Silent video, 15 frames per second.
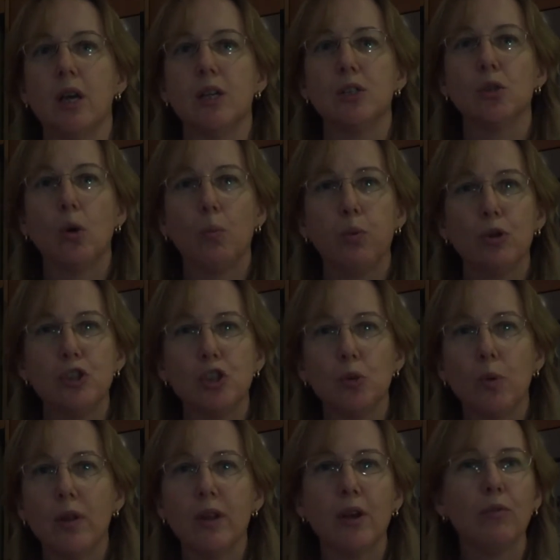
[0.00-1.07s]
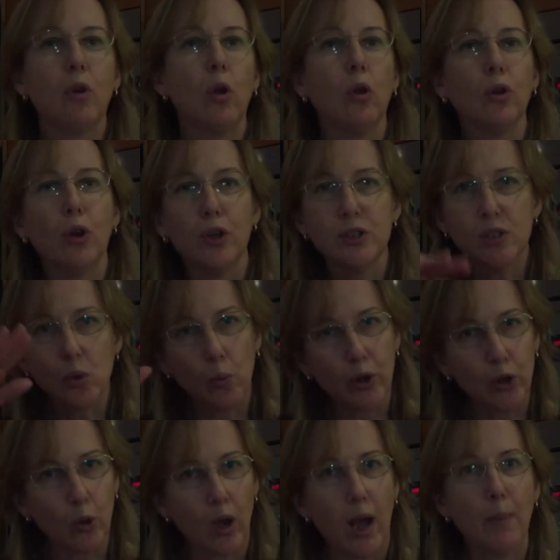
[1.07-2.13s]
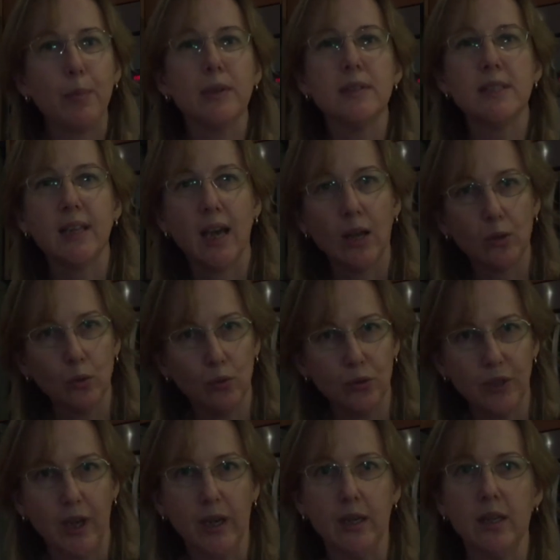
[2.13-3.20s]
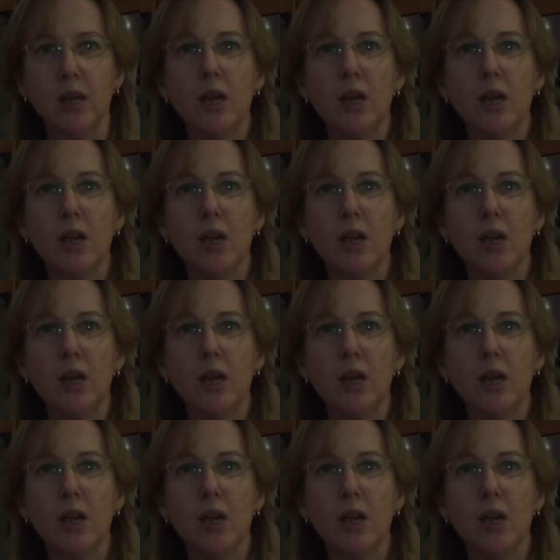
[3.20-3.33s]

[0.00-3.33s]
So it puts you on that roller coaster where you're up and down all day.